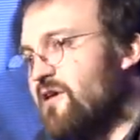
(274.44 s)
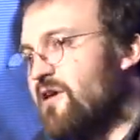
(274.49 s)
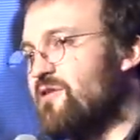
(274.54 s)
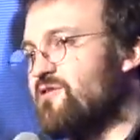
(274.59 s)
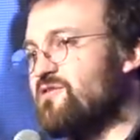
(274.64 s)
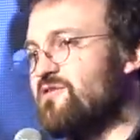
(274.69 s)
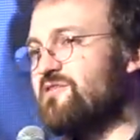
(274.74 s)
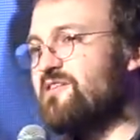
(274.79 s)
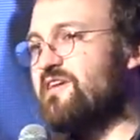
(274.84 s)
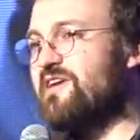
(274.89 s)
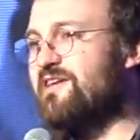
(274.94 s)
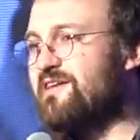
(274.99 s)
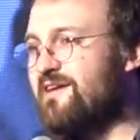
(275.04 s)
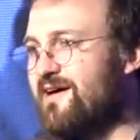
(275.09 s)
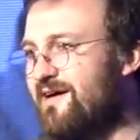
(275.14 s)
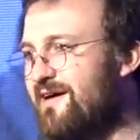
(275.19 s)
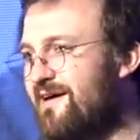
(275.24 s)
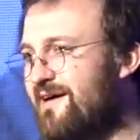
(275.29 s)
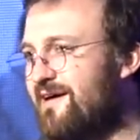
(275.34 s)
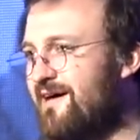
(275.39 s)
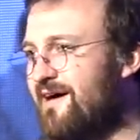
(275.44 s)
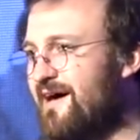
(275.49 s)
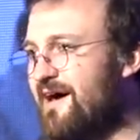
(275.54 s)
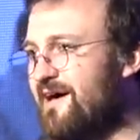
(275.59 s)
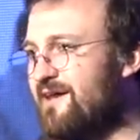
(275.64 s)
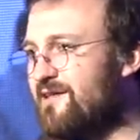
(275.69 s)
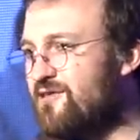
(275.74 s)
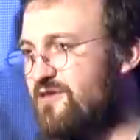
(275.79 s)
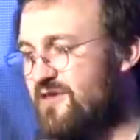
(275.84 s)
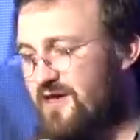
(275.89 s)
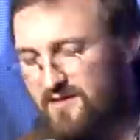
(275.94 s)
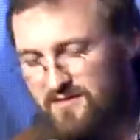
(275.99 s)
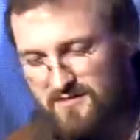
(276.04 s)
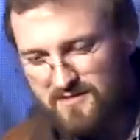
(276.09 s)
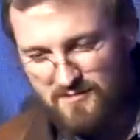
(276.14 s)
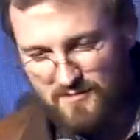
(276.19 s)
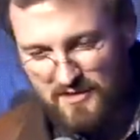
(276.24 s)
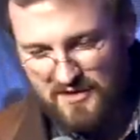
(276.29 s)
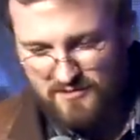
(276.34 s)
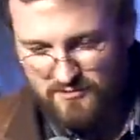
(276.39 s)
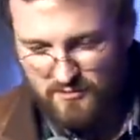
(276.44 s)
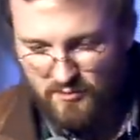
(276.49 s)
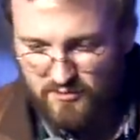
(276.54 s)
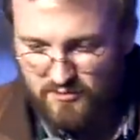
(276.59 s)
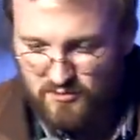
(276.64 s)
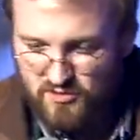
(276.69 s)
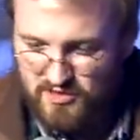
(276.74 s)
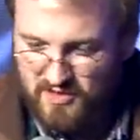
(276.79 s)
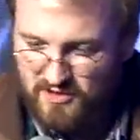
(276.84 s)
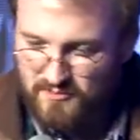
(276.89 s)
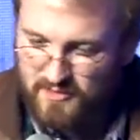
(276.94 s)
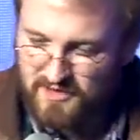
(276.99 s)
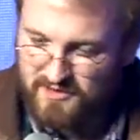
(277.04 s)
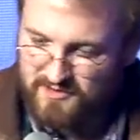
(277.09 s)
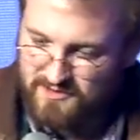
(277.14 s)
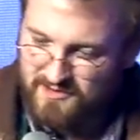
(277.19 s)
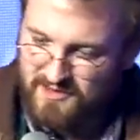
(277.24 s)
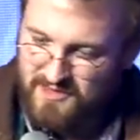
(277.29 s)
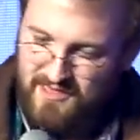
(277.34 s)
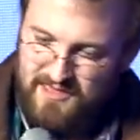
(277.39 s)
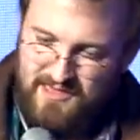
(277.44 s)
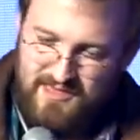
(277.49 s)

to Argentina, I had a chance to meet an older gentleman, and